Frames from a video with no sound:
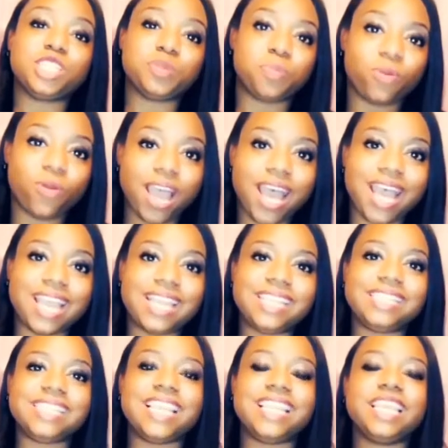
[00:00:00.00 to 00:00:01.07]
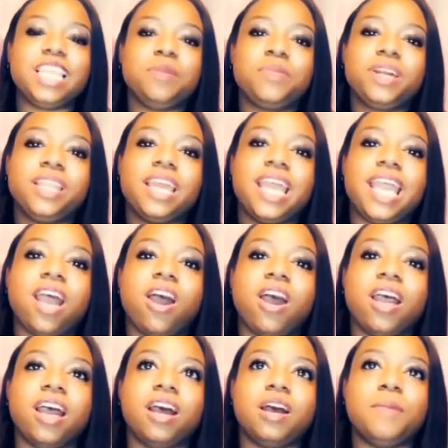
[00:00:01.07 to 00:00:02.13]
surprise, and then I'm gonna
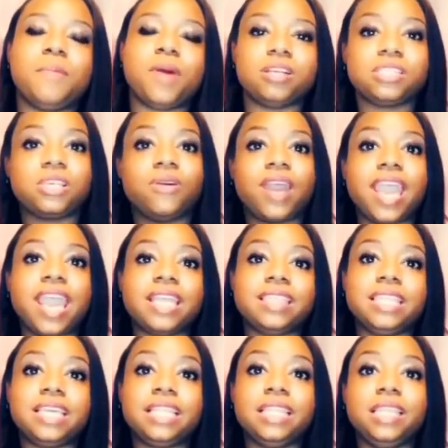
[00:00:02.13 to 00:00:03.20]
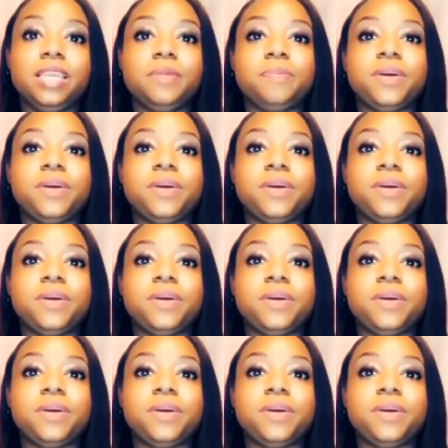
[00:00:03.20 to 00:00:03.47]
also add the clip